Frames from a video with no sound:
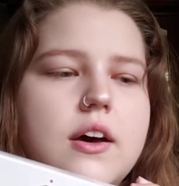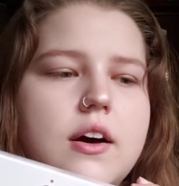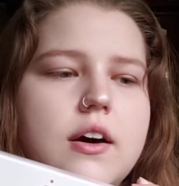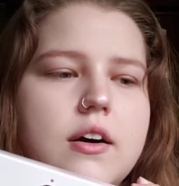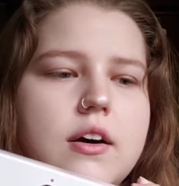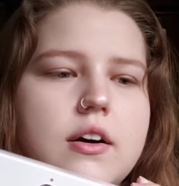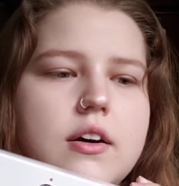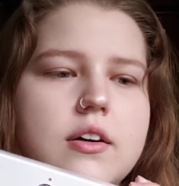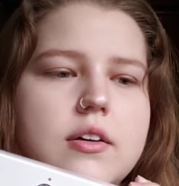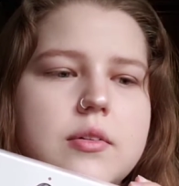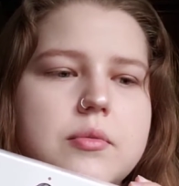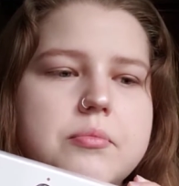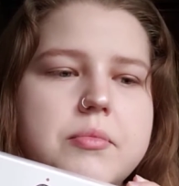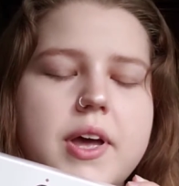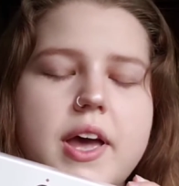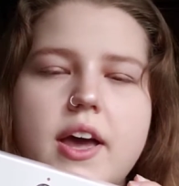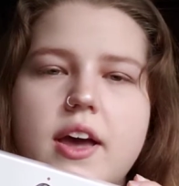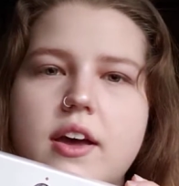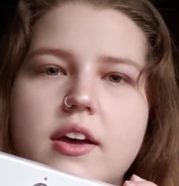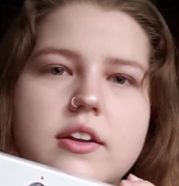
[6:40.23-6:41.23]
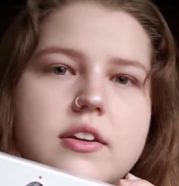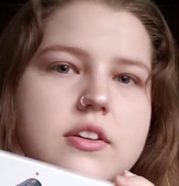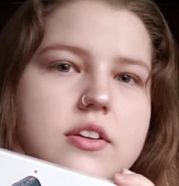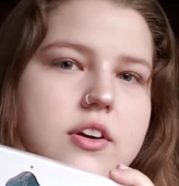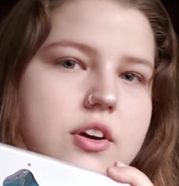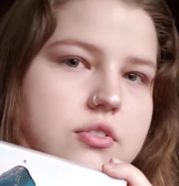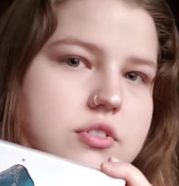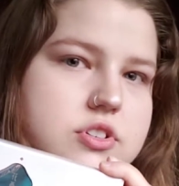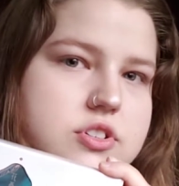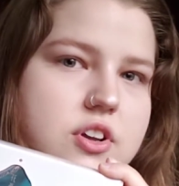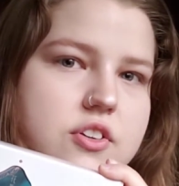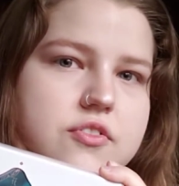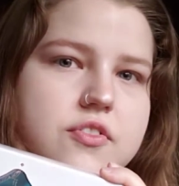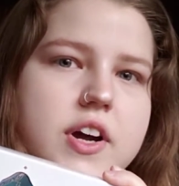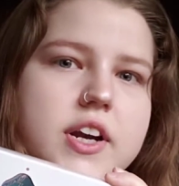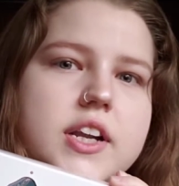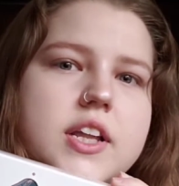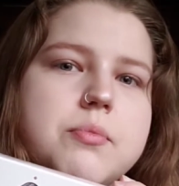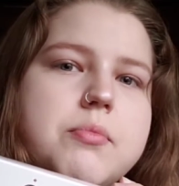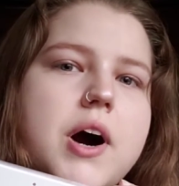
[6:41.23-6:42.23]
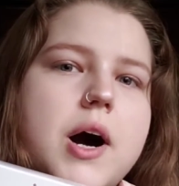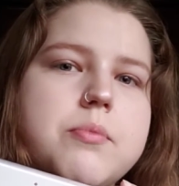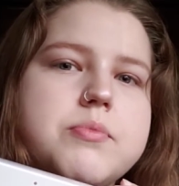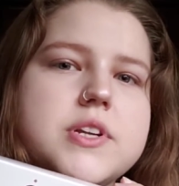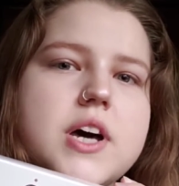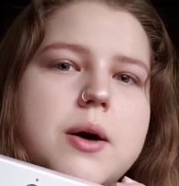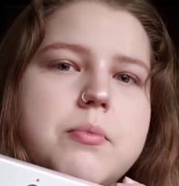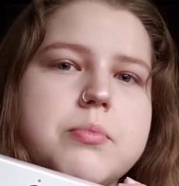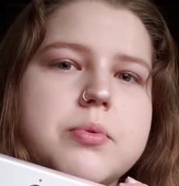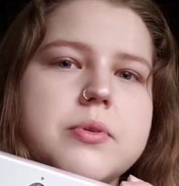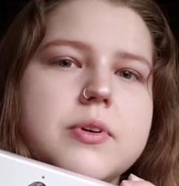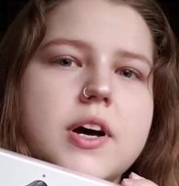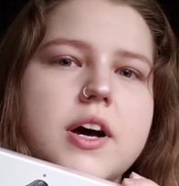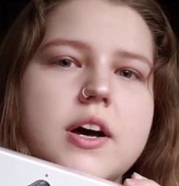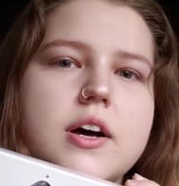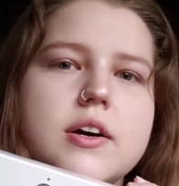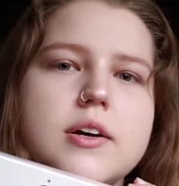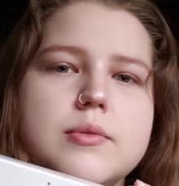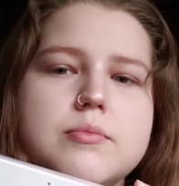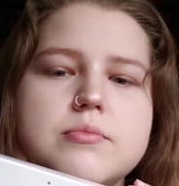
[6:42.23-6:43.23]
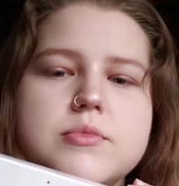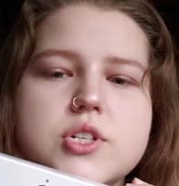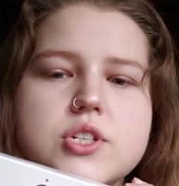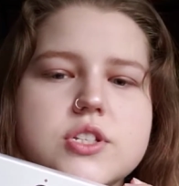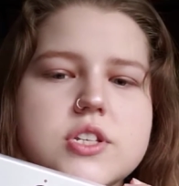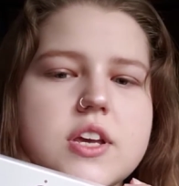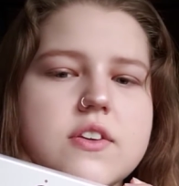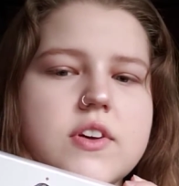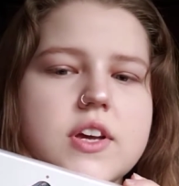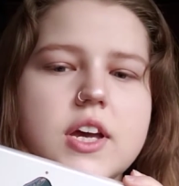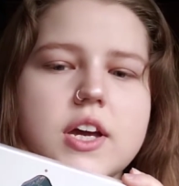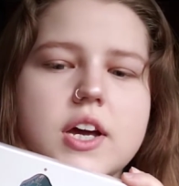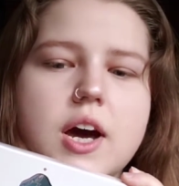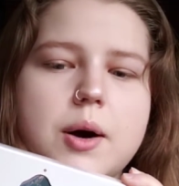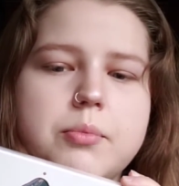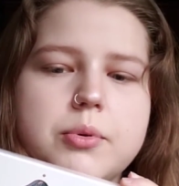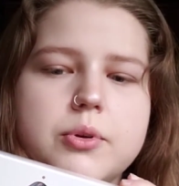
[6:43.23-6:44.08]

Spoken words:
And a result finally popped up, just giving